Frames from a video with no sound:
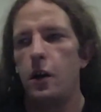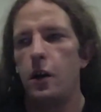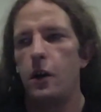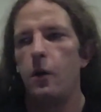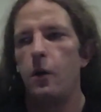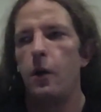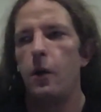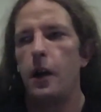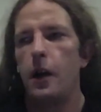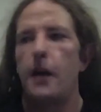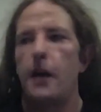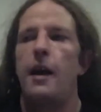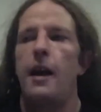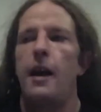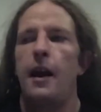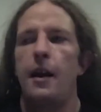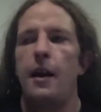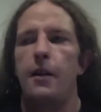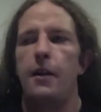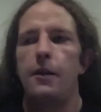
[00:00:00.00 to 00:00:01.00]
we
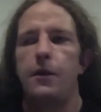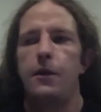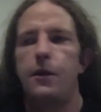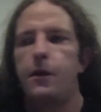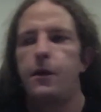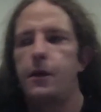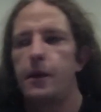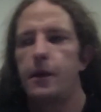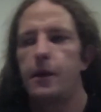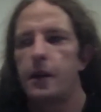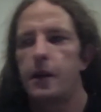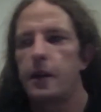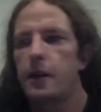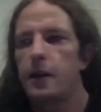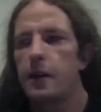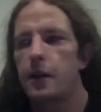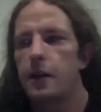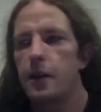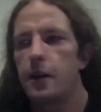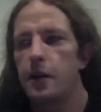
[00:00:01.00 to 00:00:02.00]
have a
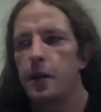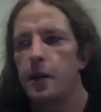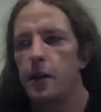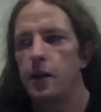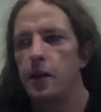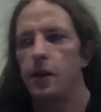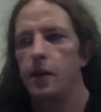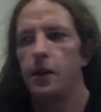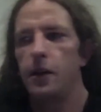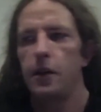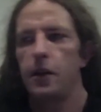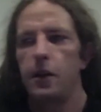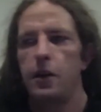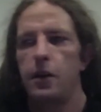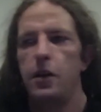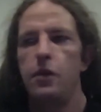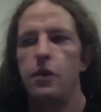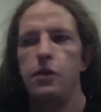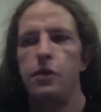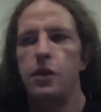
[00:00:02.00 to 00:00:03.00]

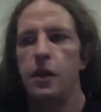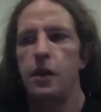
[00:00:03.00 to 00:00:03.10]
huge